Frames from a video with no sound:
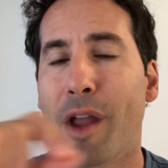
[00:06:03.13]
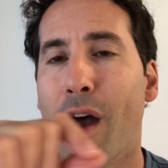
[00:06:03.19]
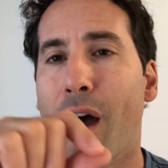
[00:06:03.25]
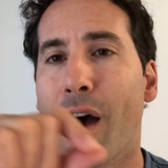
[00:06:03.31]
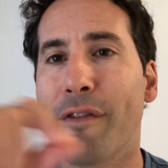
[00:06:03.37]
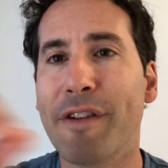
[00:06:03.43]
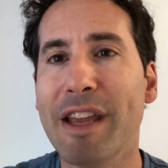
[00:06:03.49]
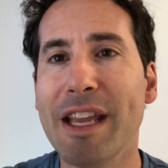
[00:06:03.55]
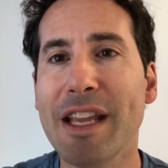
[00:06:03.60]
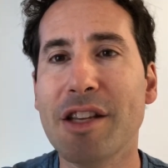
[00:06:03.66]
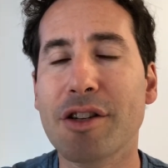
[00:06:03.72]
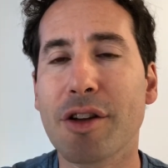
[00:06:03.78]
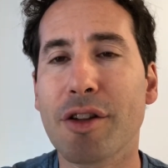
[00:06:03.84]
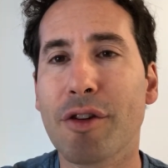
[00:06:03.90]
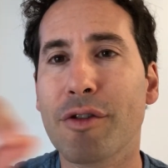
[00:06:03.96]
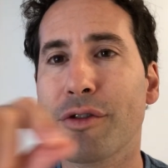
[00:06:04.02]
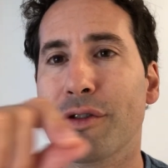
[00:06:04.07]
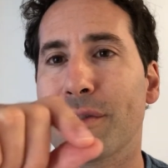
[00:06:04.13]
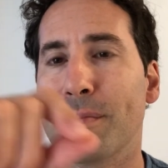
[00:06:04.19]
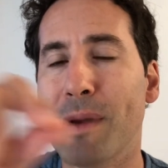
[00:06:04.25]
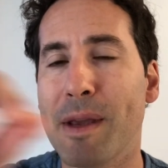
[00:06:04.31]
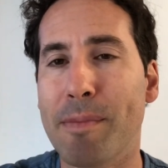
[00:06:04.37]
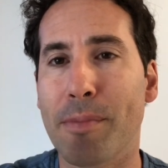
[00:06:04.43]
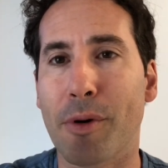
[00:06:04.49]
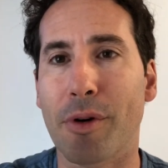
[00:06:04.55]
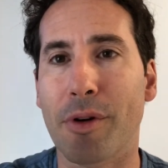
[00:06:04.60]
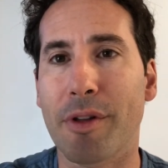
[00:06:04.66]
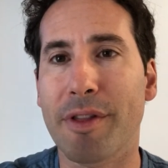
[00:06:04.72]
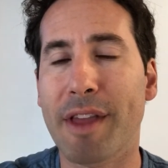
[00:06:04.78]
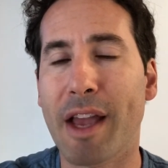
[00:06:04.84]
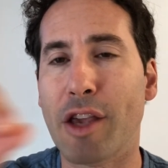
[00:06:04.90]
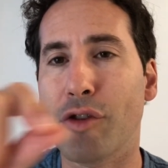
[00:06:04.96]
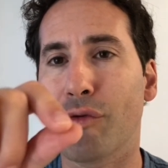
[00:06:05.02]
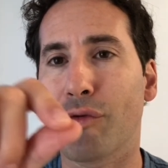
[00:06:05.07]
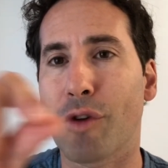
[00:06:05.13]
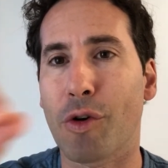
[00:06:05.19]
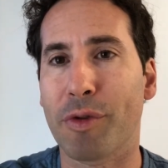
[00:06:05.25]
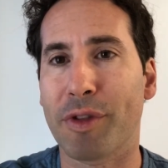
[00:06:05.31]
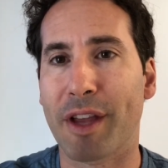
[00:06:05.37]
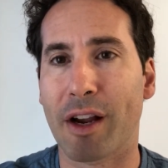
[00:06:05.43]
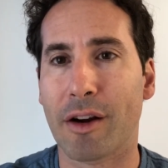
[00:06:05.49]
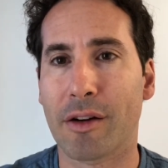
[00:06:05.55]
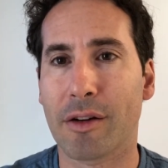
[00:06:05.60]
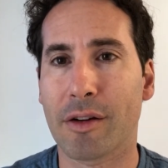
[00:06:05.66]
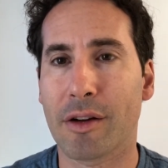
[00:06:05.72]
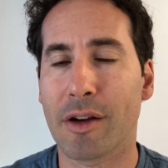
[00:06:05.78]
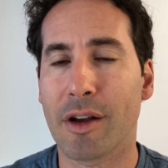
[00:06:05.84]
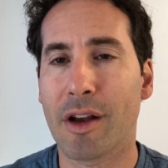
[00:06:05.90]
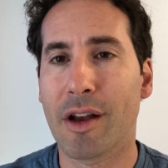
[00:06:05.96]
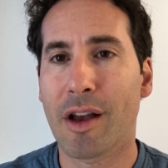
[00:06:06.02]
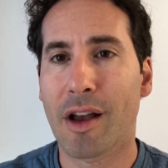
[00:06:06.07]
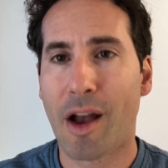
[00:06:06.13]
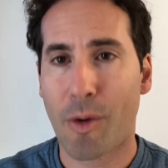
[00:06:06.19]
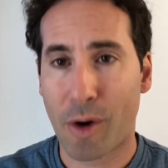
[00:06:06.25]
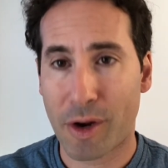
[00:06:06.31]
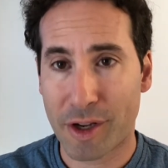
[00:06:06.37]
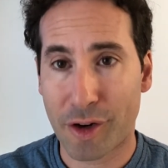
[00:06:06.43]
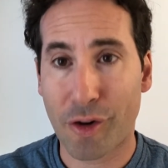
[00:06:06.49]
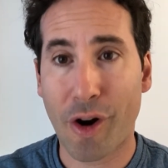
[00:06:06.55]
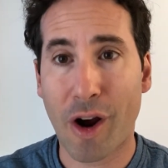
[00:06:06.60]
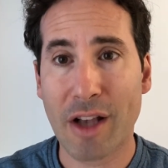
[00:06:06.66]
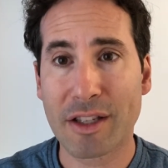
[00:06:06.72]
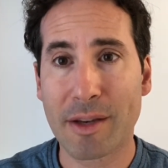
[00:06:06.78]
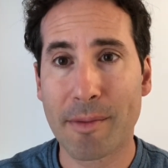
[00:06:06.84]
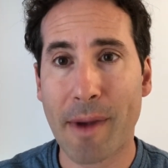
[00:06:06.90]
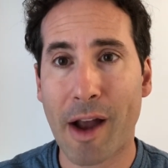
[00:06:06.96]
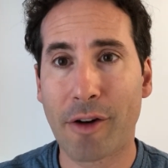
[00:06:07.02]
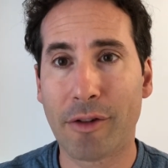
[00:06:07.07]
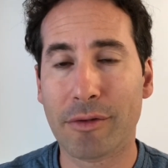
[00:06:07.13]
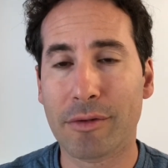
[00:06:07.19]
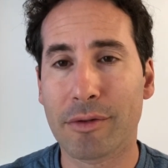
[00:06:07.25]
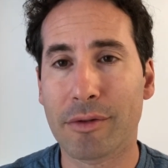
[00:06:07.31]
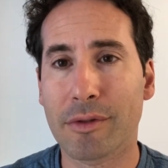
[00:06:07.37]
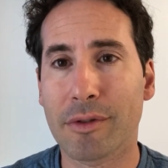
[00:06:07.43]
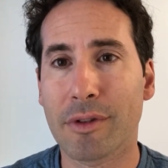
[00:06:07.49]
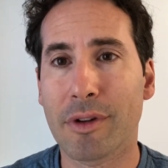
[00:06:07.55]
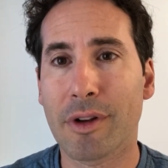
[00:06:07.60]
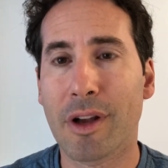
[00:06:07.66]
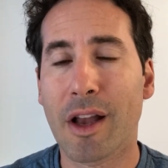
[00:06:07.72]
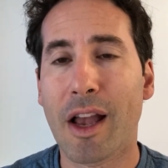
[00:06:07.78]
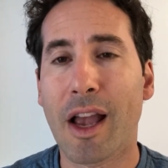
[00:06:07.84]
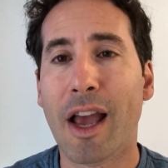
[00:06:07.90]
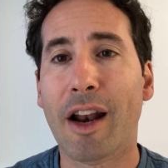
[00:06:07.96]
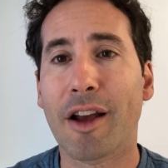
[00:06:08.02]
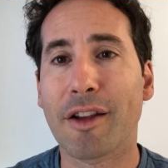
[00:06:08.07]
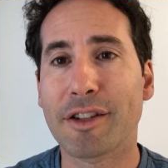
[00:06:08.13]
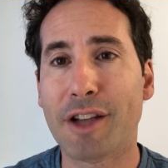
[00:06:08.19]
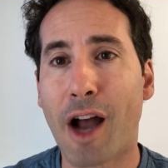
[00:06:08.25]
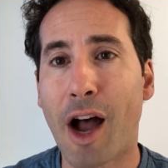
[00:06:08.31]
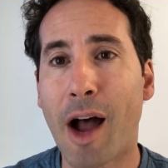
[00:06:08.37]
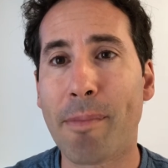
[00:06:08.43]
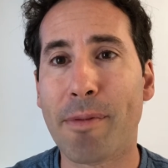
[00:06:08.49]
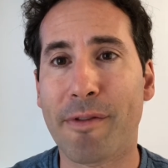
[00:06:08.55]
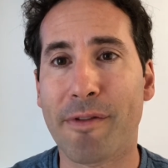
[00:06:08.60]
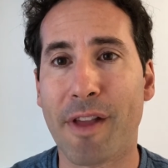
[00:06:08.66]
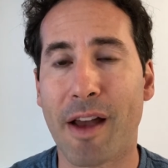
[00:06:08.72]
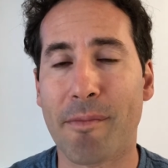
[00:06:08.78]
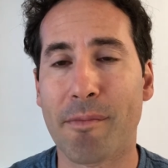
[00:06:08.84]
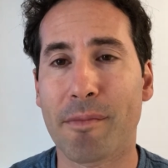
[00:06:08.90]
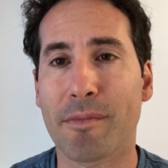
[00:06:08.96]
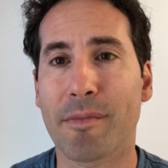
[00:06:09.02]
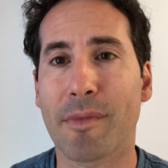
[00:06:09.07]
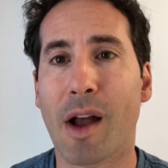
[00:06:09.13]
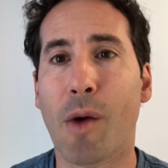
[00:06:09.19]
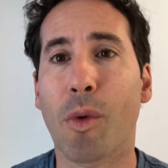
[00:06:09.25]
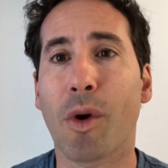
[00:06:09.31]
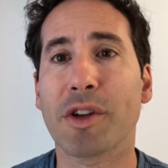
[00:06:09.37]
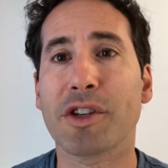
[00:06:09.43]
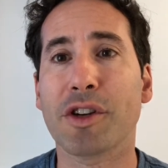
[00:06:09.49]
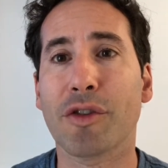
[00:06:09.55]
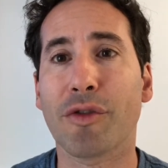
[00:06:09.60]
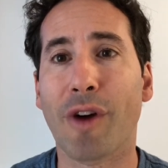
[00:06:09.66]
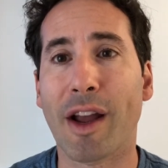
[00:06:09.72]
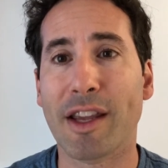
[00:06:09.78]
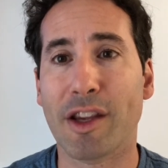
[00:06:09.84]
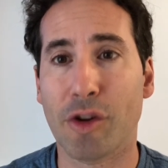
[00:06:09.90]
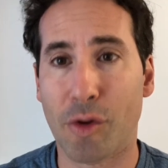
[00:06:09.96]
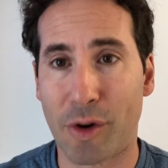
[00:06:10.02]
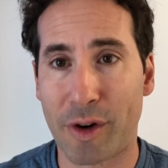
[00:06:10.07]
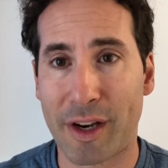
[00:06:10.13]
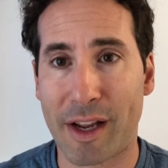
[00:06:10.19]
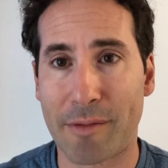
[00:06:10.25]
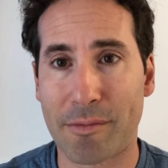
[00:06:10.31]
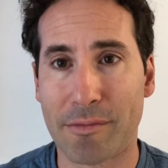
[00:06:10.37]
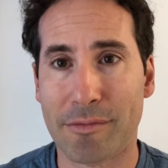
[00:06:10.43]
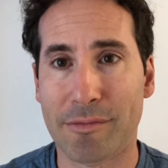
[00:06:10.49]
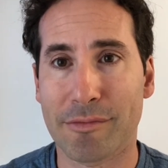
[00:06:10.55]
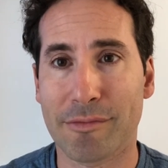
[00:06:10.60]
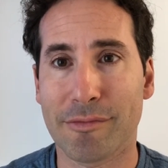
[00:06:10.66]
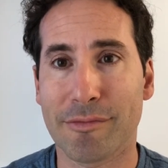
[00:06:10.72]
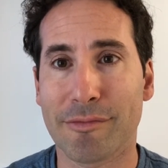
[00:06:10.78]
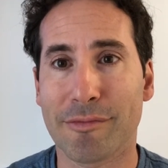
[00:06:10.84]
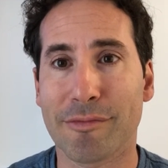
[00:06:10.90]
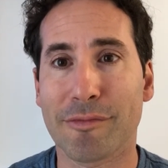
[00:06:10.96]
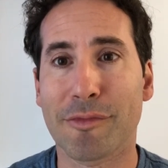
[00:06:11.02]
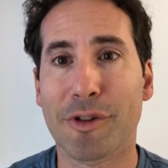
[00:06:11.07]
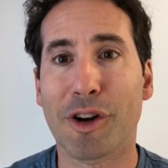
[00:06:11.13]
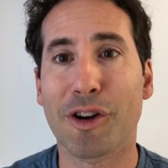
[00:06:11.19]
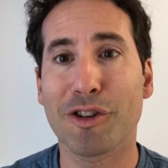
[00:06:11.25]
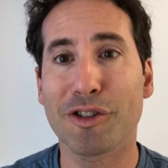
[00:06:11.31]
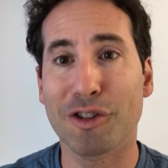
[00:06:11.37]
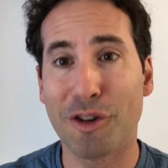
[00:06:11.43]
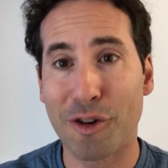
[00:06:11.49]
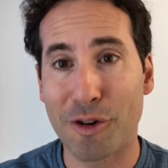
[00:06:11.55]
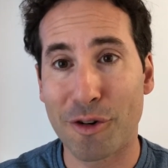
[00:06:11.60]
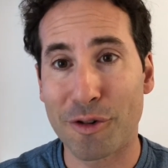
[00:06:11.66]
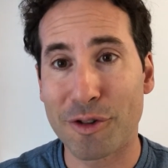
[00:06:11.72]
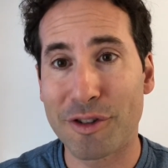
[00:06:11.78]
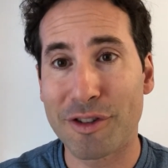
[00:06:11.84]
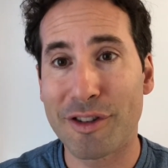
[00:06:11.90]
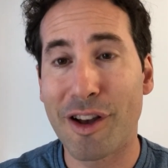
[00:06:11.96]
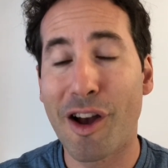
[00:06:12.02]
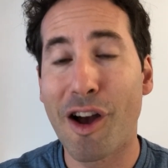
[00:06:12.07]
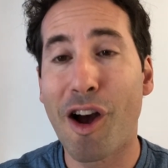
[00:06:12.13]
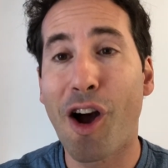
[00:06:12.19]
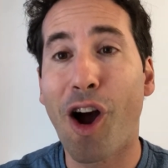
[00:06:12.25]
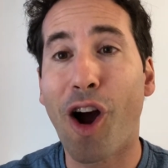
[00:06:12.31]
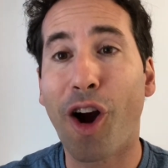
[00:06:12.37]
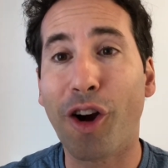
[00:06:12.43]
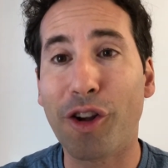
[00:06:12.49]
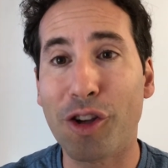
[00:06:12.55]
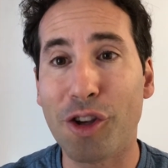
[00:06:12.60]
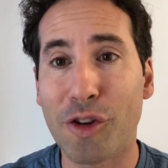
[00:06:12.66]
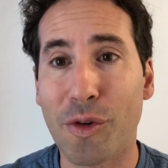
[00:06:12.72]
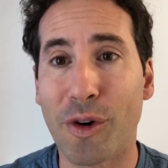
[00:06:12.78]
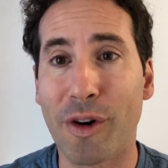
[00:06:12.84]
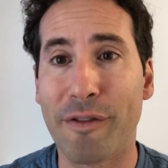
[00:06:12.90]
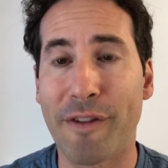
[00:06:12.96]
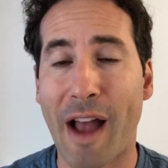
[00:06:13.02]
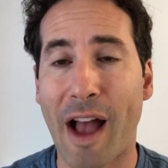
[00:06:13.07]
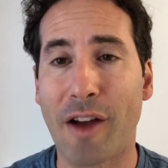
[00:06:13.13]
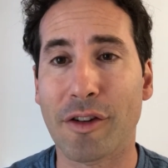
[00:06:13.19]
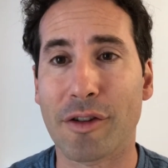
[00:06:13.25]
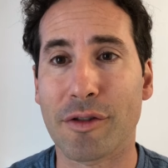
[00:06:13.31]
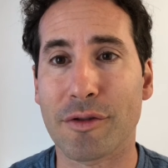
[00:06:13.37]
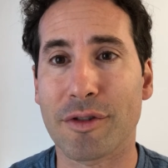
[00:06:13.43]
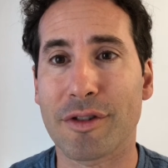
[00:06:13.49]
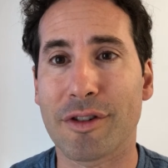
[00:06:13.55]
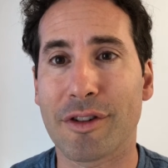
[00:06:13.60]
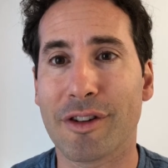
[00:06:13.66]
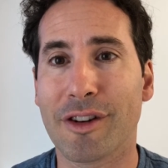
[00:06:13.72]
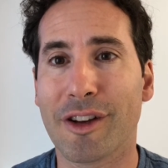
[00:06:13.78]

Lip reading: of each of those people that you wrote there. I want you to cross them out, and on top of them, I want you to write your name, because those are your values.